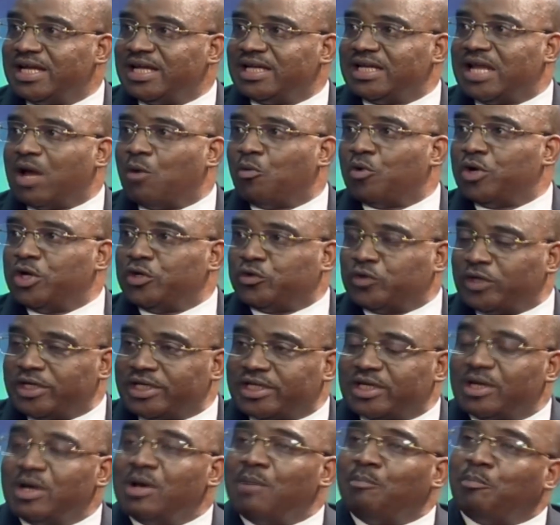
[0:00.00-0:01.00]
that will lead to
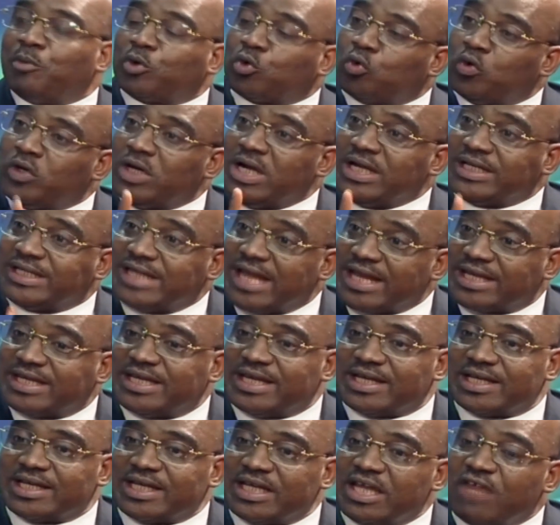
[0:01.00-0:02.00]
it. But ordinary
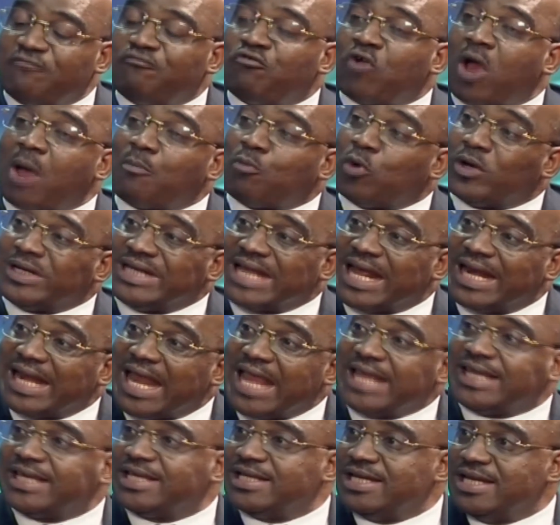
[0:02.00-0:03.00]
taking, if you have
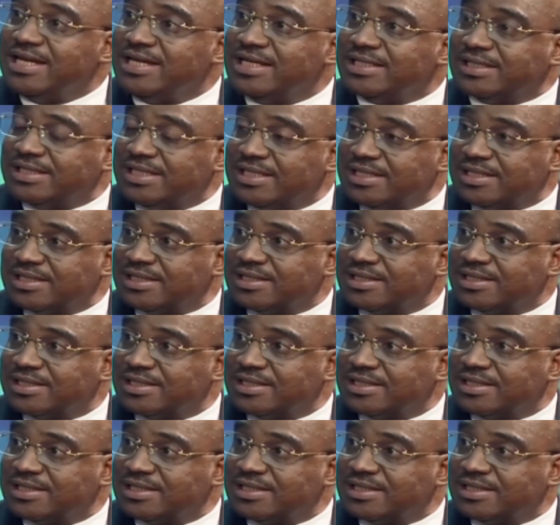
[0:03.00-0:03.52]
underlying kidney disease,